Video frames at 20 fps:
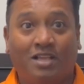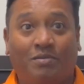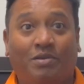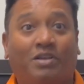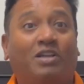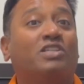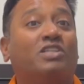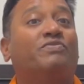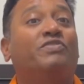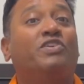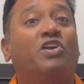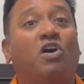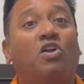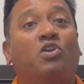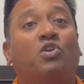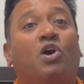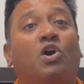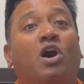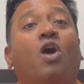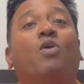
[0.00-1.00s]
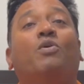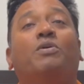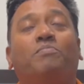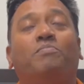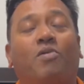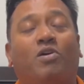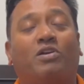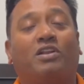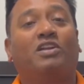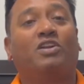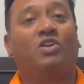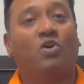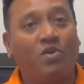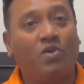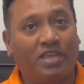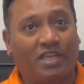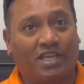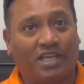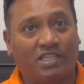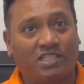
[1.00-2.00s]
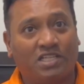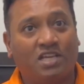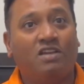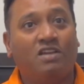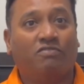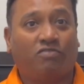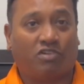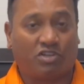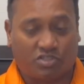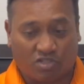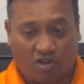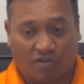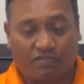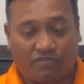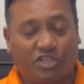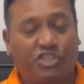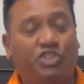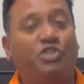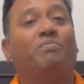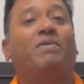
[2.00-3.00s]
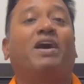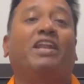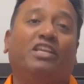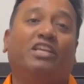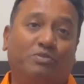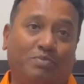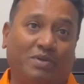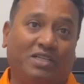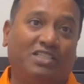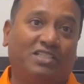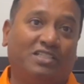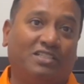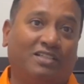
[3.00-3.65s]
because we all know how important loading is for soft tissue management.